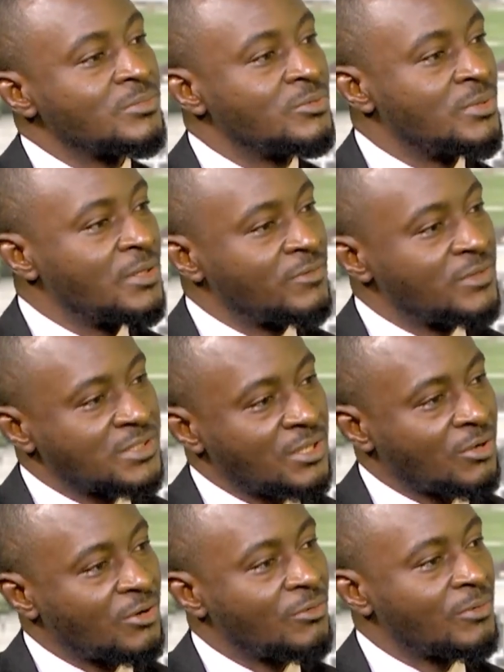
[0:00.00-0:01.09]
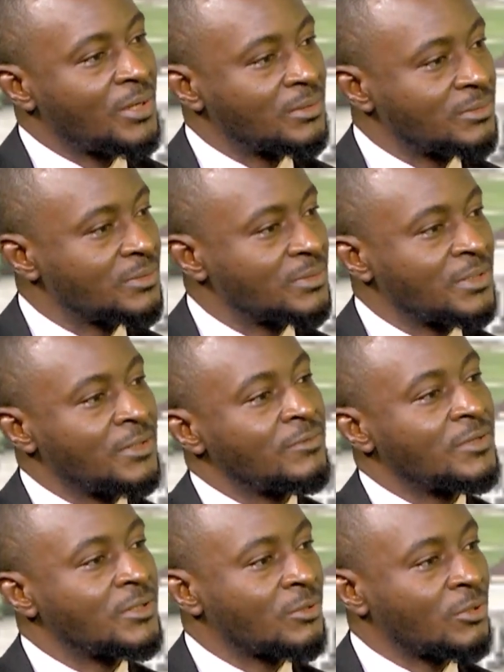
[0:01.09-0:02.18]
Give the second one, give
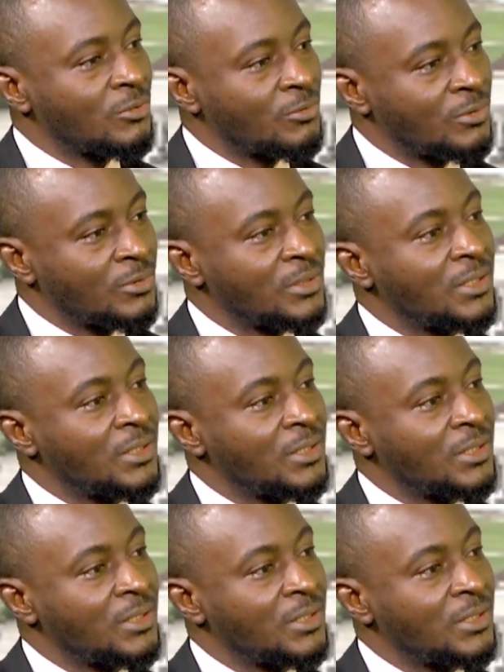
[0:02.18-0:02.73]
the third one.